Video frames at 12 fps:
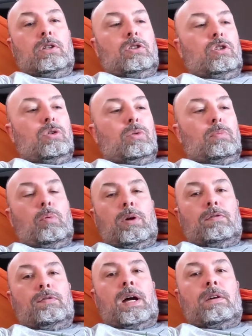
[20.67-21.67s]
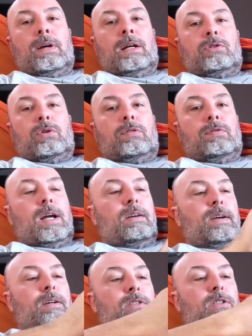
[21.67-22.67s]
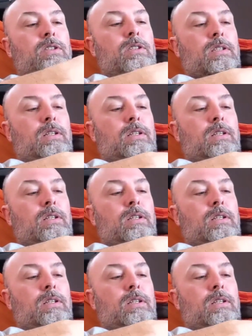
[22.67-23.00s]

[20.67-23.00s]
2.5 ounce or 5 ounce